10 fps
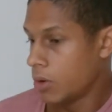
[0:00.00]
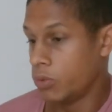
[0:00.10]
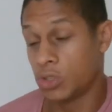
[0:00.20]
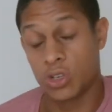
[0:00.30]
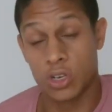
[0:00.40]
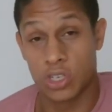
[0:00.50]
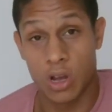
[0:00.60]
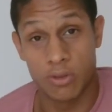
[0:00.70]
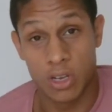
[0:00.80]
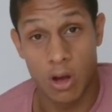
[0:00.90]
we're just going to
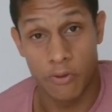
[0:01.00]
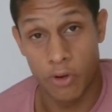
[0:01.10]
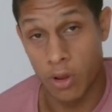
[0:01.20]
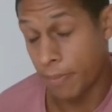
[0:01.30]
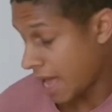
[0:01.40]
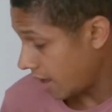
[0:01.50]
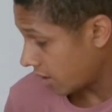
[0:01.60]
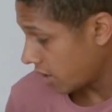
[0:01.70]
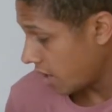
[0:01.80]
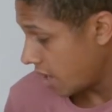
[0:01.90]
sort of talk through the
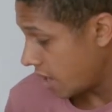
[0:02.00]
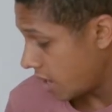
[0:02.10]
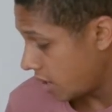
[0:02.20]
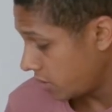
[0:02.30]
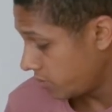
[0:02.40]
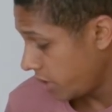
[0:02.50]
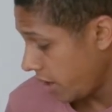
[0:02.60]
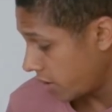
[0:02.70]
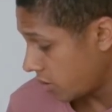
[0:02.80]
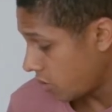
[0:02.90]
pack and
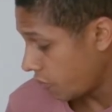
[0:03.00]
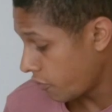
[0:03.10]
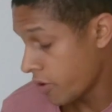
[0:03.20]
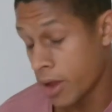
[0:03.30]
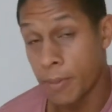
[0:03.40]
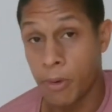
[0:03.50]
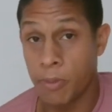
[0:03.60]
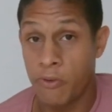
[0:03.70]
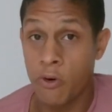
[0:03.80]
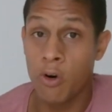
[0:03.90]
yeah, go through it. But
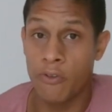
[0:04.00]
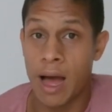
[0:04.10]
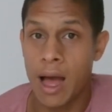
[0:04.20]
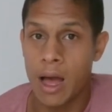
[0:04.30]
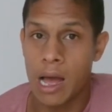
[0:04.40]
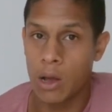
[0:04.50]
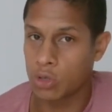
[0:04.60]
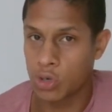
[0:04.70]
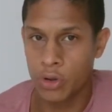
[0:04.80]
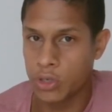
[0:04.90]
before that, I'll
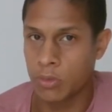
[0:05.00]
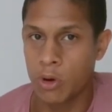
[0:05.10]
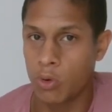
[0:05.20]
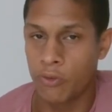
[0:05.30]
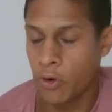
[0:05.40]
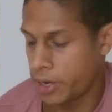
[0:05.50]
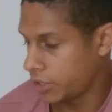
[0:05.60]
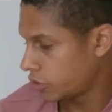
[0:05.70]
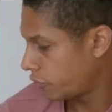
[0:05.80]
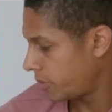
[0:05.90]
show you some old
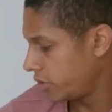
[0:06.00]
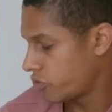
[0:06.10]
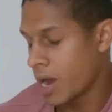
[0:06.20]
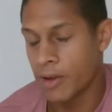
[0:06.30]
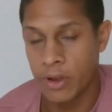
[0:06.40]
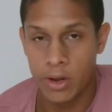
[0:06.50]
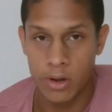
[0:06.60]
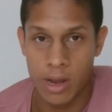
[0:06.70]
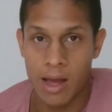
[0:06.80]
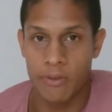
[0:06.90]
footage of me driving
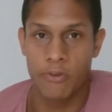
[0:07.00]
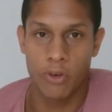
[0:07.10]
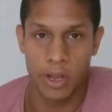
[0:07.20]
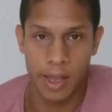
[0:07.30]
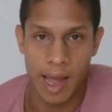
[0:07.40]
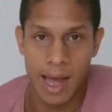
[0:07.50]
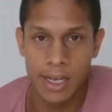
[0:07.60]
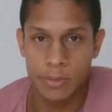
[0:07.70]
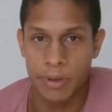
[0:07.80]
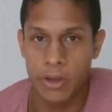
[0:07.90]
and having fun in
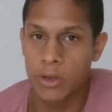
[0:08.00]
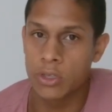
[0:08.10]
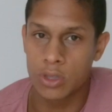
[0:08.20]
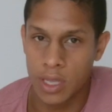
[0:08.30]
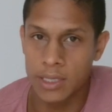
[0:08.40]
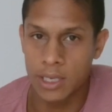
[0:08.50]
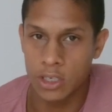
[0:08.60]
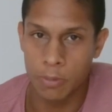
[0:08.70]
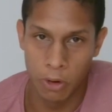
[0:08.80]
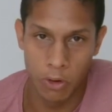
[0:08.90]
cars, because this is
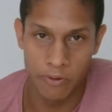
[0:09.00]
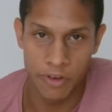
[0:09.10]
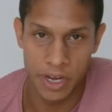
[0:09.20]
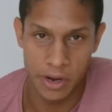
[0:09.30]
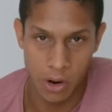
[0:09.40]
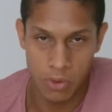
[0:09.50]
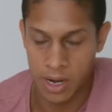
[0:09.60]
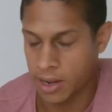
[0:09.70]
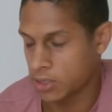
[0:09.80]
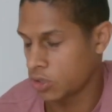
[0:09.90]
a boring video
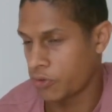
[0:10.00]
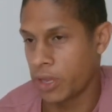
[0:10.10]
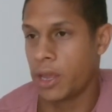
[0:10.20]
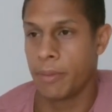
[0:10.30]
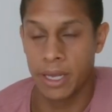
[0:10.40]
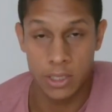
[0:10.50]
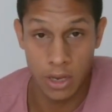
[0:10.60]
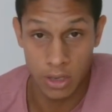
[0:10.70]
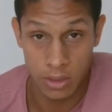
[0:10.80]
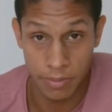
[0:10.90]
and I just think it
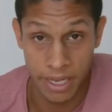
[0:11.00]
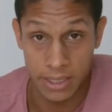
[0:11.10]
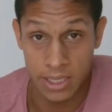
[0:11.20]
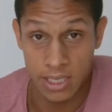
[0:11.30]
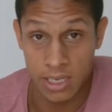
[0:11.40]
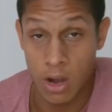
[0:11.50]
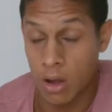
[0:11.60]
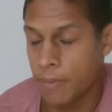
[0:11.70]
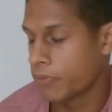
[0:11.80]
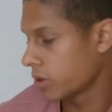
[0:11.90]
mixes it up.
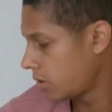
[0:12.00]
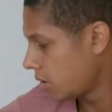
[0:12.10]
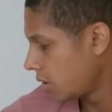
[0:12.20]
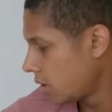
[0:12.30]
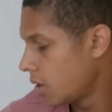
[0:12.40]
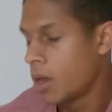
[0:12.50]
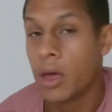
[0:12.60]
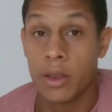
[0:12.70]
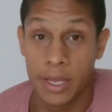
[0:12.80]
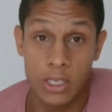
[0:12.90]

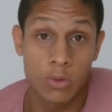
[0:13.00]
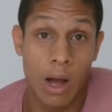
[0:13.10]
This is